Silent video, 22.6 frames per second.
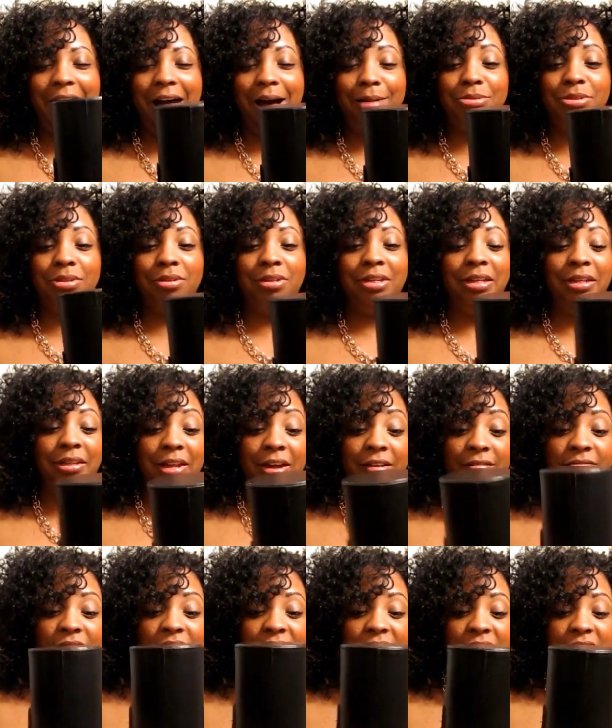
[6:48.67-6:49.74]
absolutely
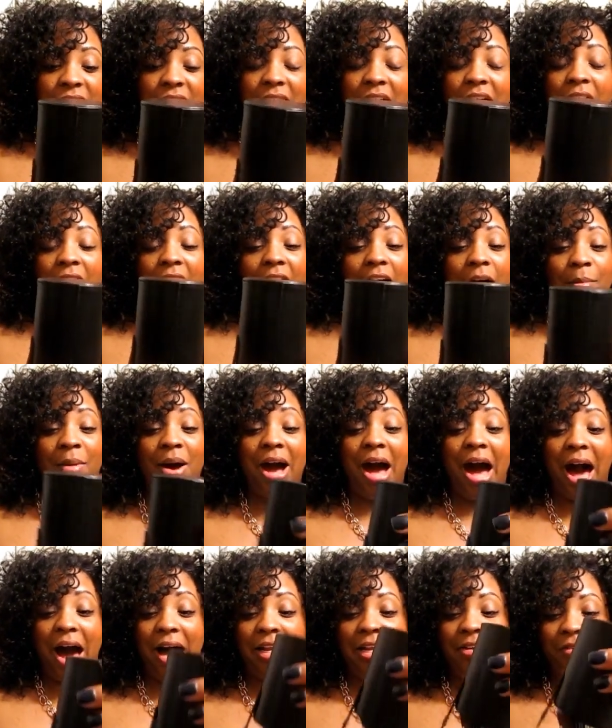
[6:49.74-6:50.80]
love this. I
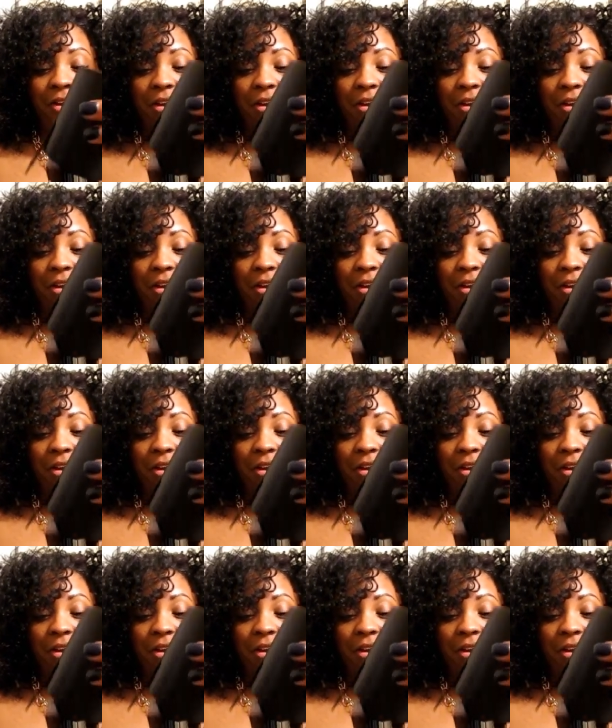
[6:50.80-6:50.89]
highly